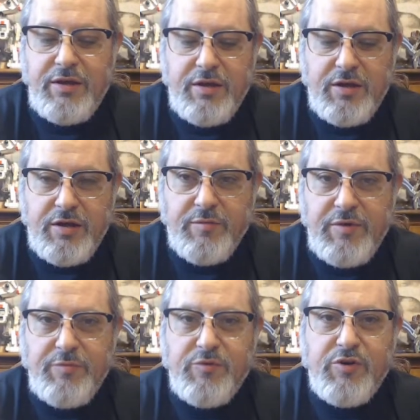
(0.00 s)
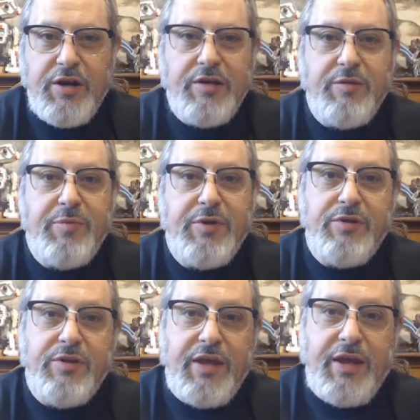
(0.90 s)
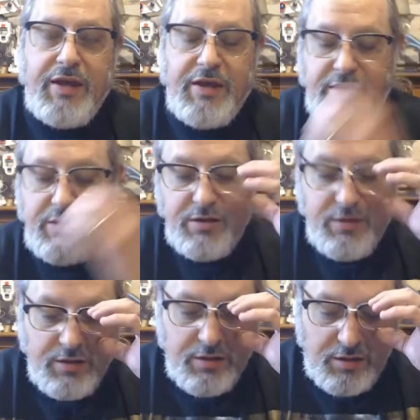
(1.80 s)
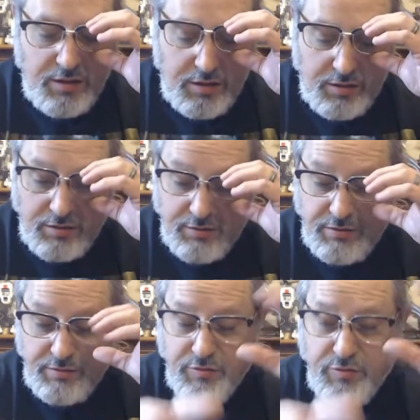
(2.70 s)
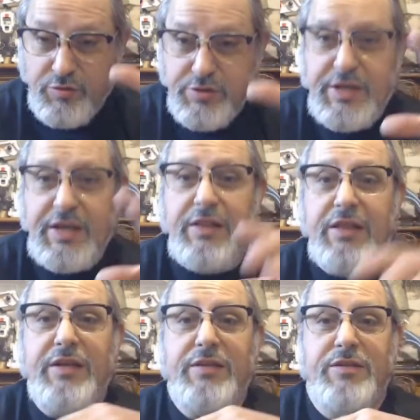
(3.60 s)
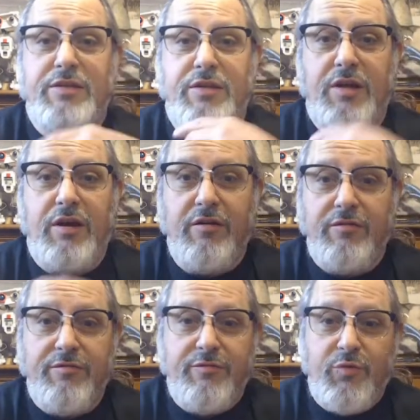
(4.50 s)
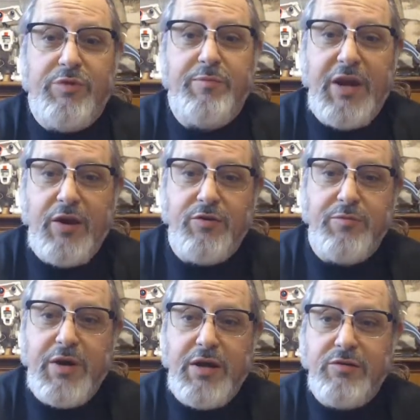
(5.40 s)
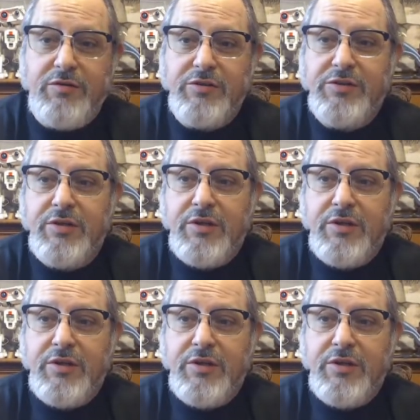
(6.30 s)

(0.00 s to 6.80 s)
I'm trying to build a uh, crusade list of with my own models,